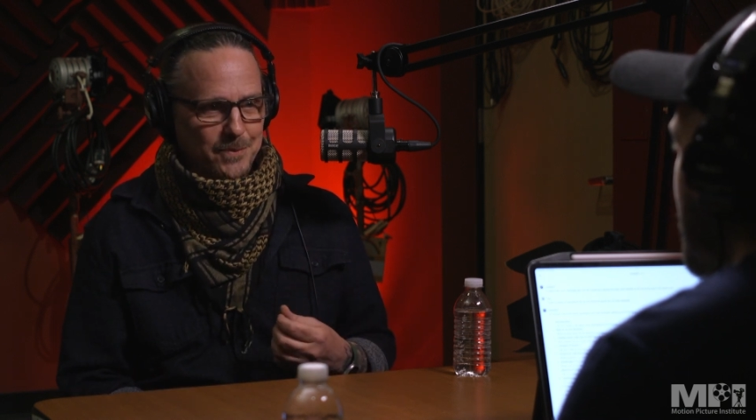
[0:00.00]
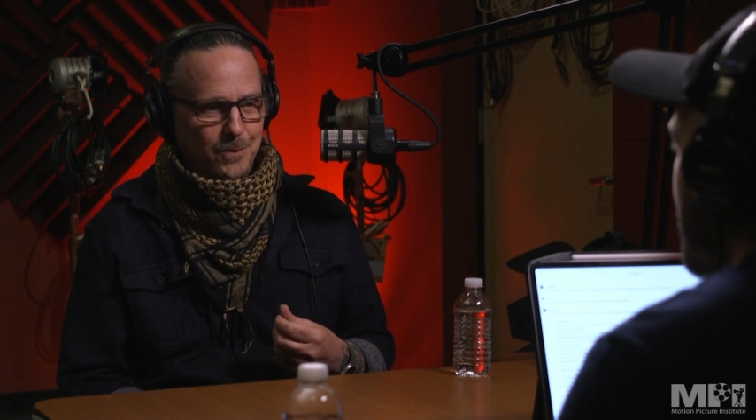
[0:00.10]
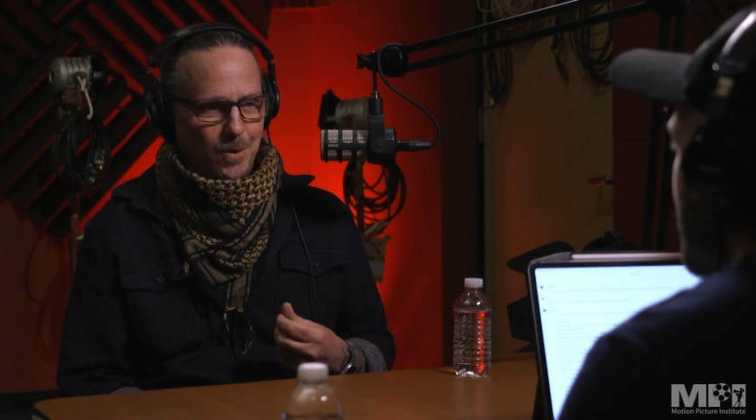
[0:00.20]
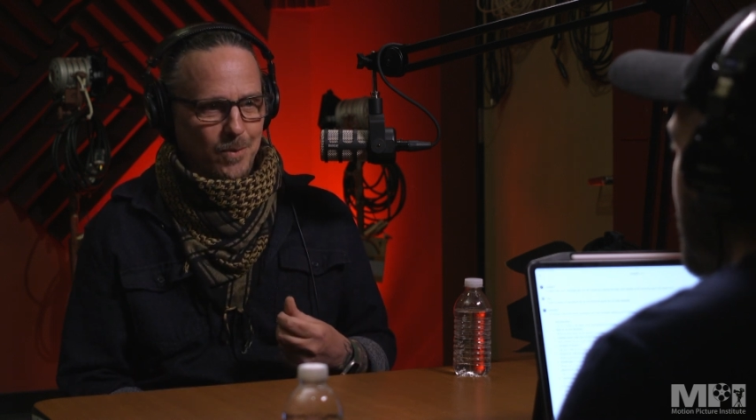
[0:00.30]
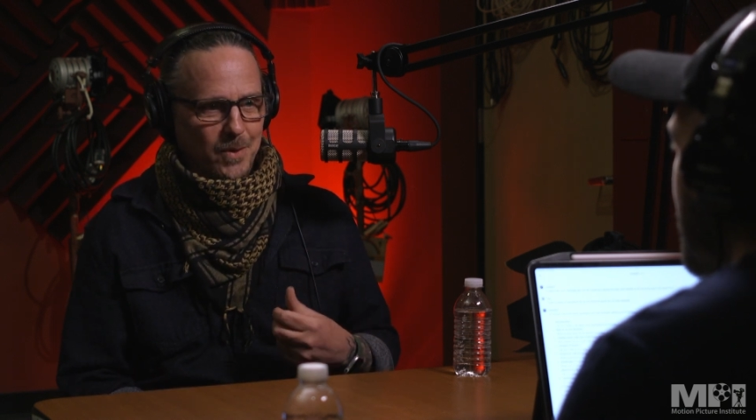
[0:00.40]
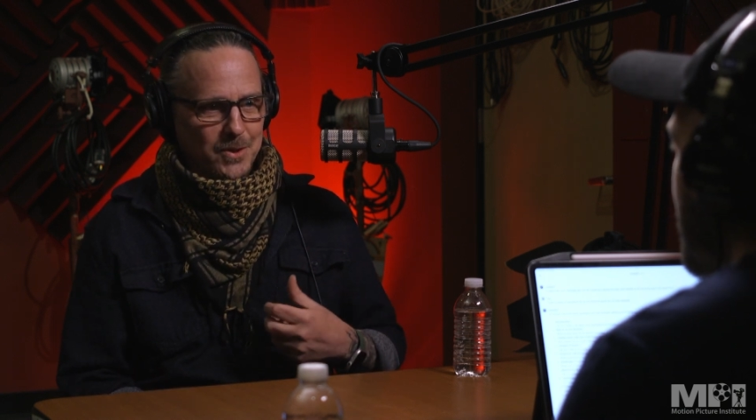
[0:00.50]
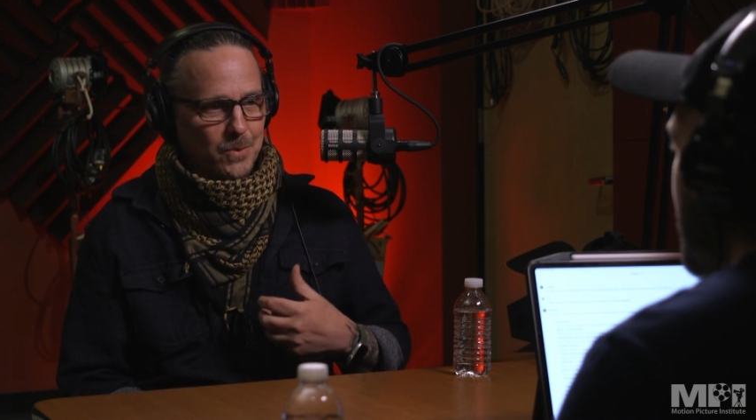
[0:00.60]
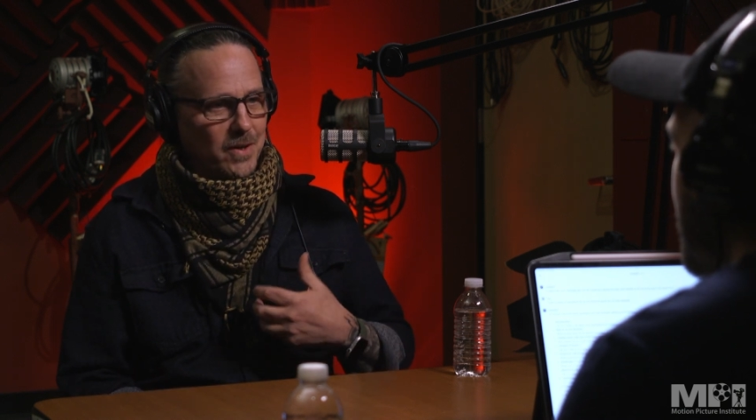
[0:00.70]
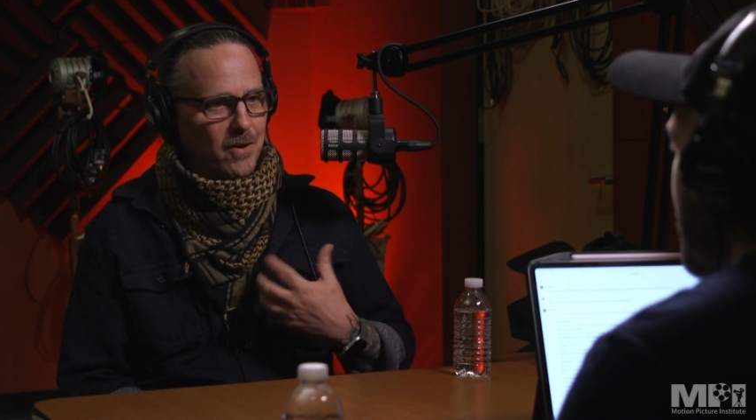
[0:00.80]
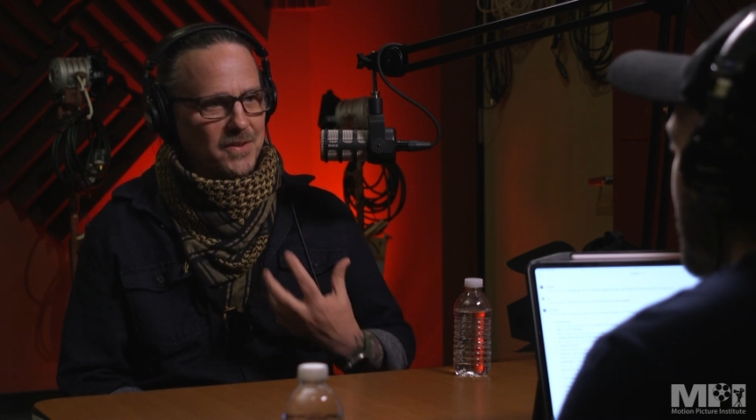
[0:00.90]
for were
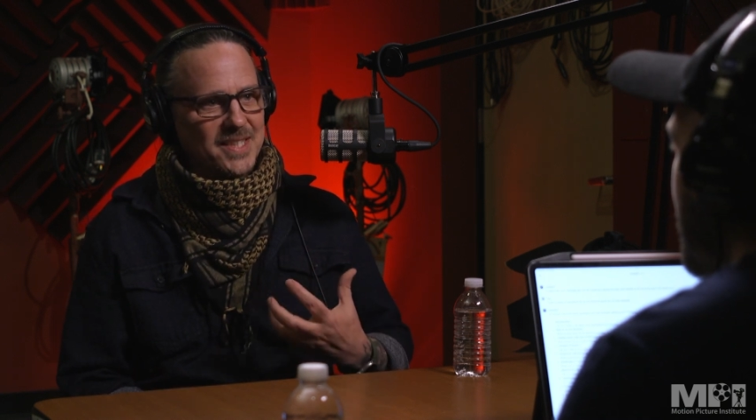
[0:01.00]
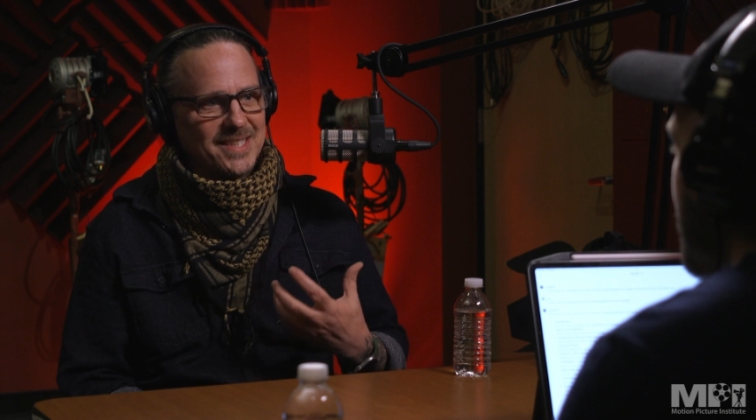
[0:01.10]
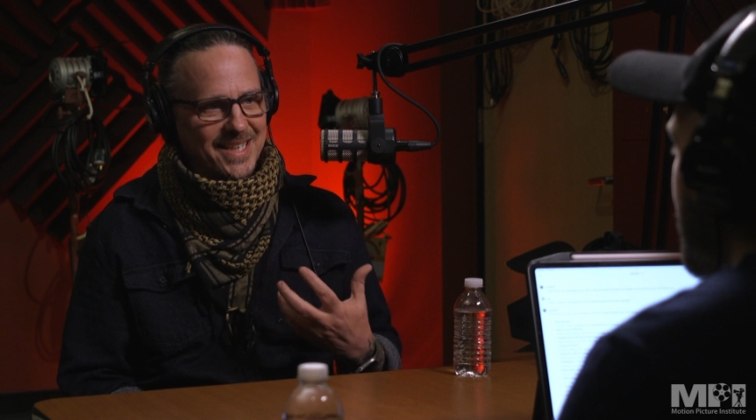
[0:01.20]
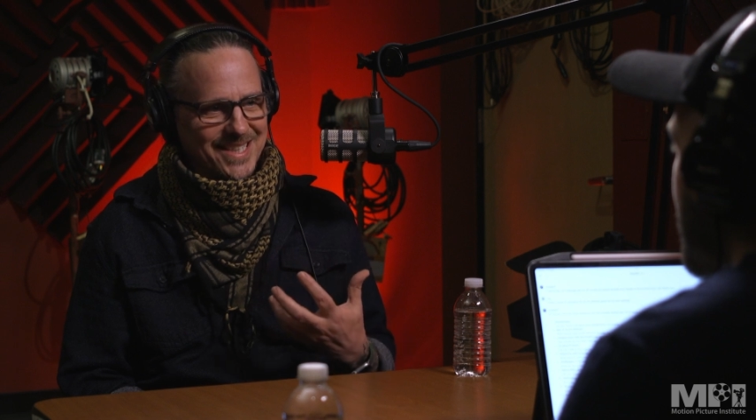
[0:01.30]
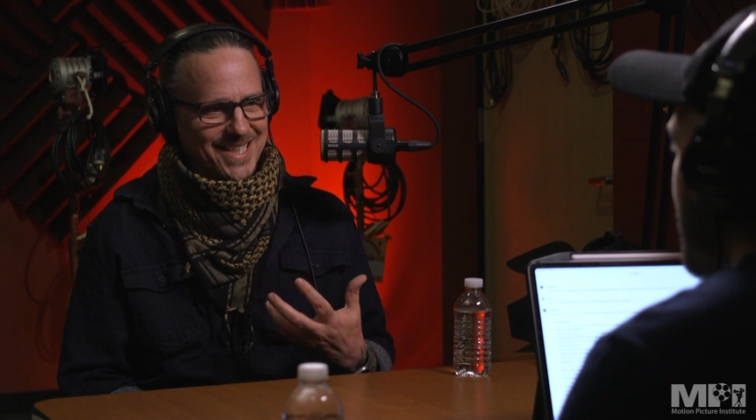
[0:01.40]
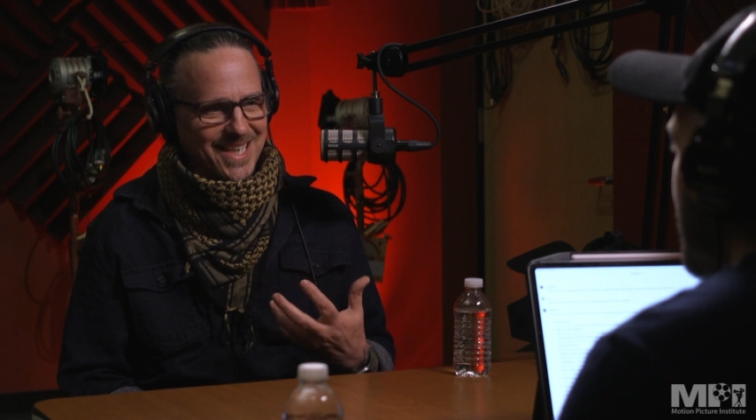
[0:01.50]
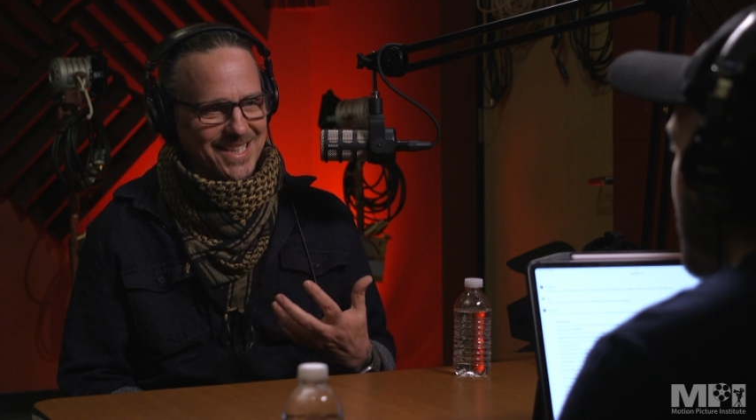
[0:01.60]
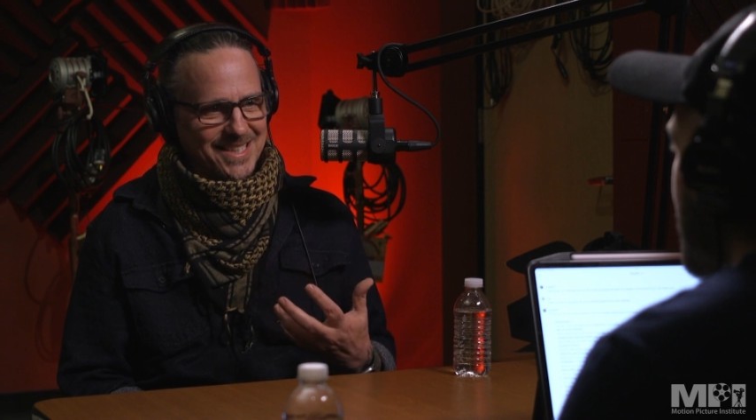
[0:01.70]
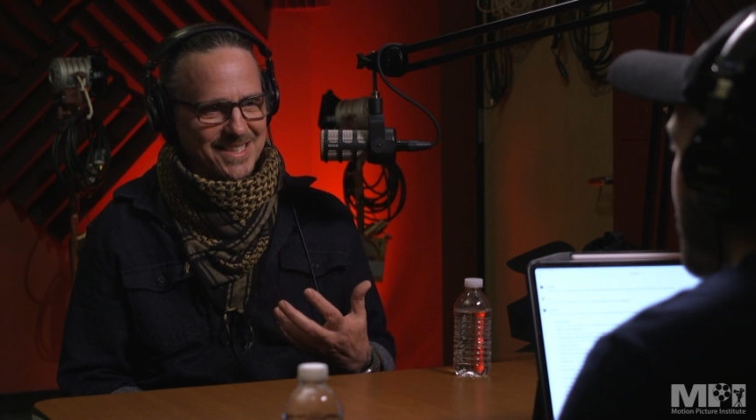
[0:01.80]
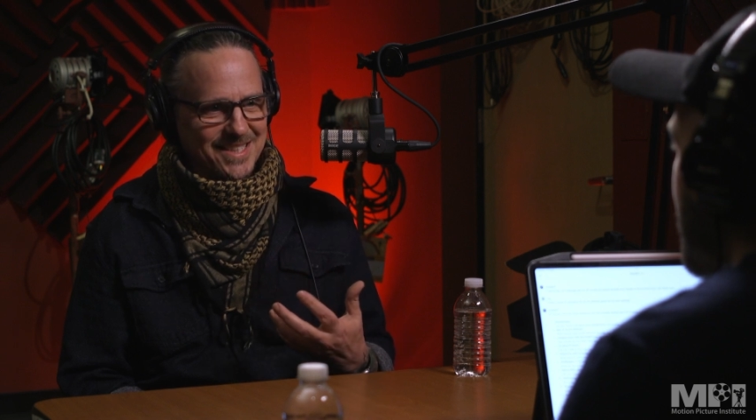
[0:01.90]
doing all the set
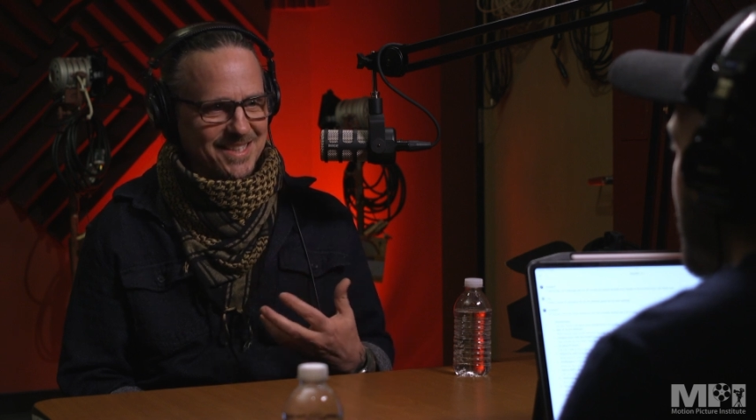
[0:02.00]
designs,